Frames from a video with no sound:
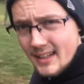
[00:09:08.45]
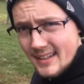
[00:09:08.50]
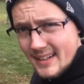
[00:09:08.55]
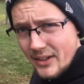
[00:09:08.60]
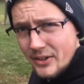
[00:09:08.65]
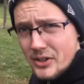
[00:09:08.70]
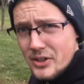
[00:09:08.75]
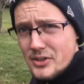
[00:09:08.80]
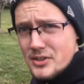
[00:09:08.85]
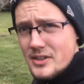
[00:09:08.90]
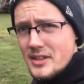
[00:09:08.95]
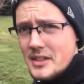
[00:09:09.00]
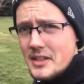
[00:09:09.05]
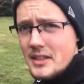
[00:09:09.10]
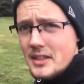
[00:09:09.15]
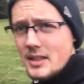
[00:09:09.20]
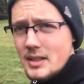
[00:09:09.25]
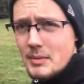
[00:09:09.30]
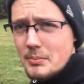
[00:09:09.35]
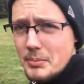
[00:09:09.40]
now here's
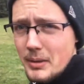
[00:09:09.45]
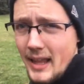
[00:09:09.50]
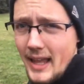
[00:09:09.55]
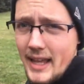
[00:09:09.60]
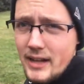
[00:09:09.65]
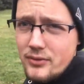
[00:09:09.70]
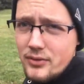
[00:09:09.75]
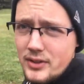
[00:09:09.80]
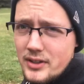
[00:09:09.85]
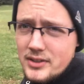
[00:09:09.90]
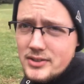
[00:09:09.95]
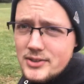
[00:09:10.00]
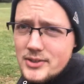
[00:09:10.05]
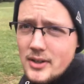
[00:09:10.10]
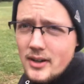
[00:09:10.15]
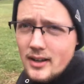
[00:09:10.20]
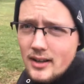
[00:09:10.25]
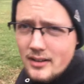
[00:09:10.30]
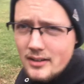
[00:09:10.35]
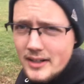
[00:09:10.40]
the plan for this
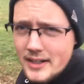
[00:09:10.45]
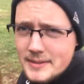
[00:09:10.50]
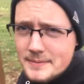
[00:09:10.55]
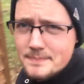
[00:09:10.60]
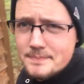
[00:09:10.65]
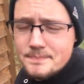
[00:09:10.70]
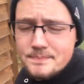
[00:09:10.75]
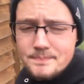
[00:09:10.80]
truck. All right,